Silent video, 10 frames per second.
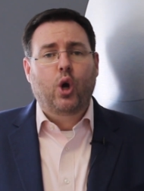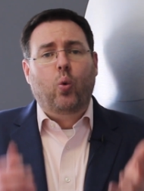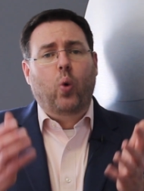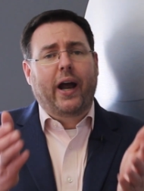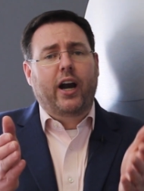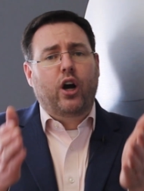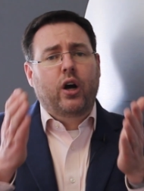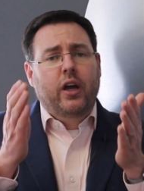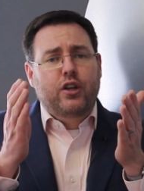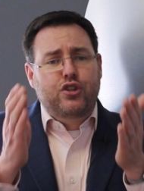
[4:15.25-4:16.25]

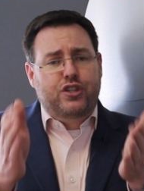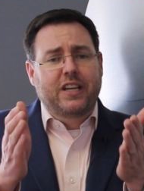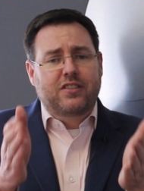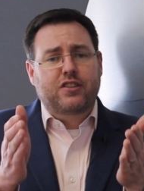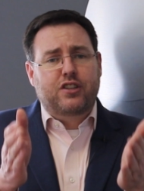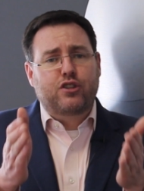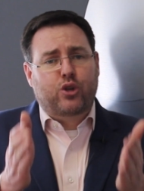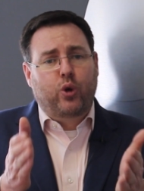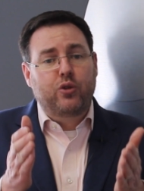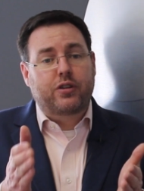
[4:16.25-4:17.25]
Where Jesus'
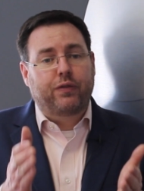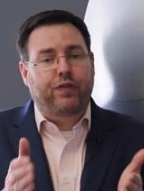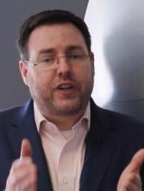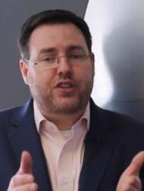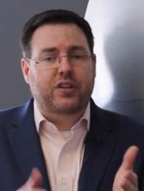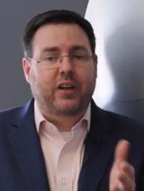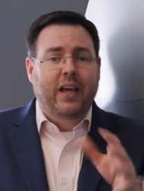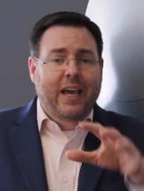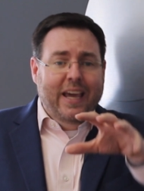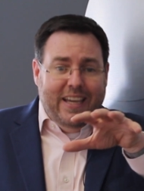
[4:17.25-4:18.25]
crucifixion
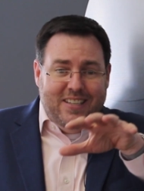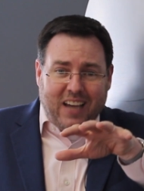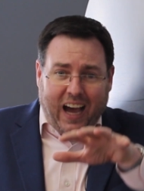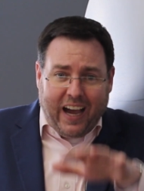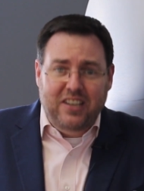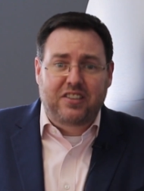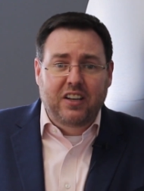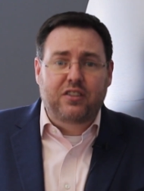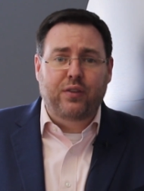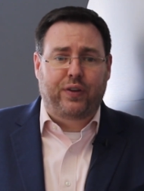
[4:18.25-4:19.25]
is
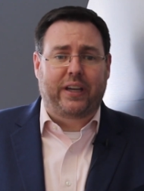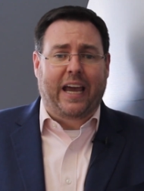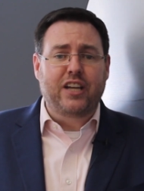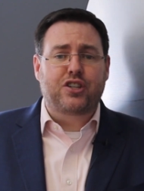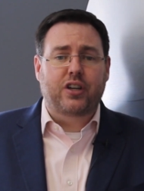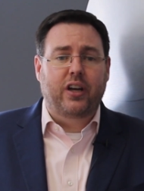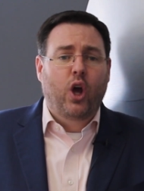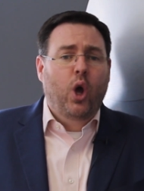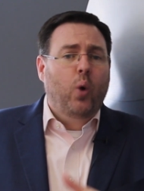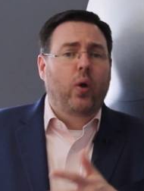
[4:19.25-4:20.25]

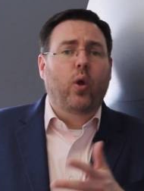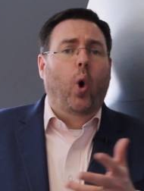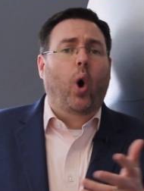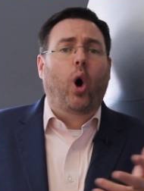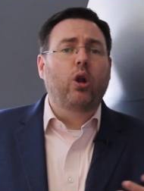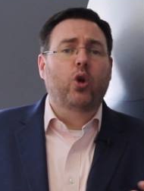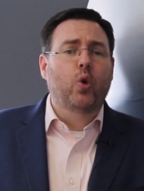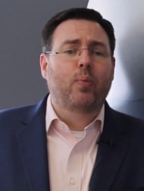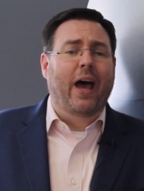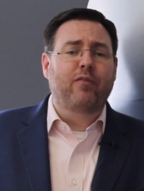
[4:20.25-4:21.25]
identification with all
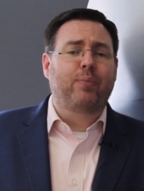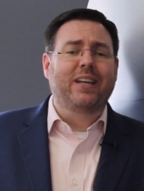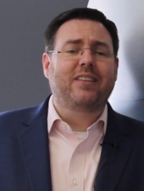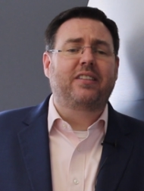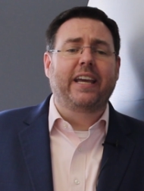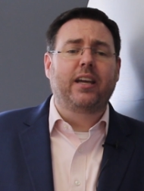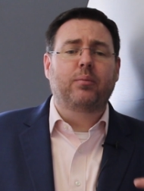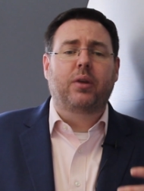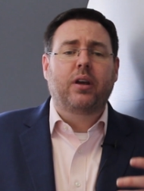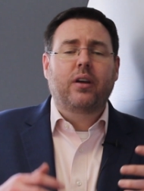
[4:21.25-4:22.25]
whom have been
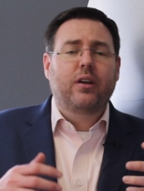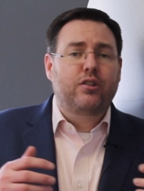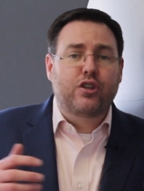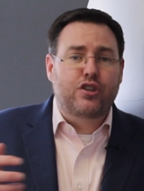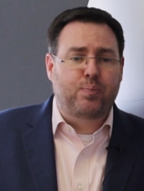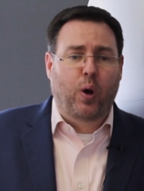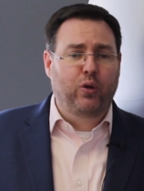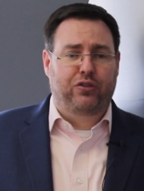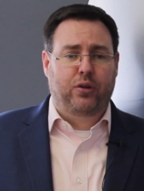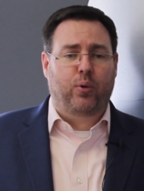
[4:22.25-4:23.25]
deemed
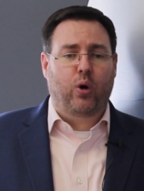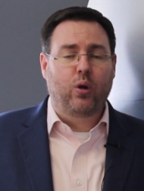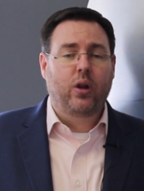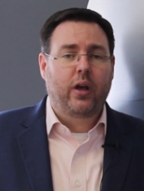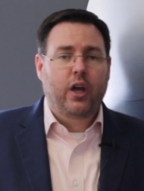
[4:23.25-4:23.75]
disposable,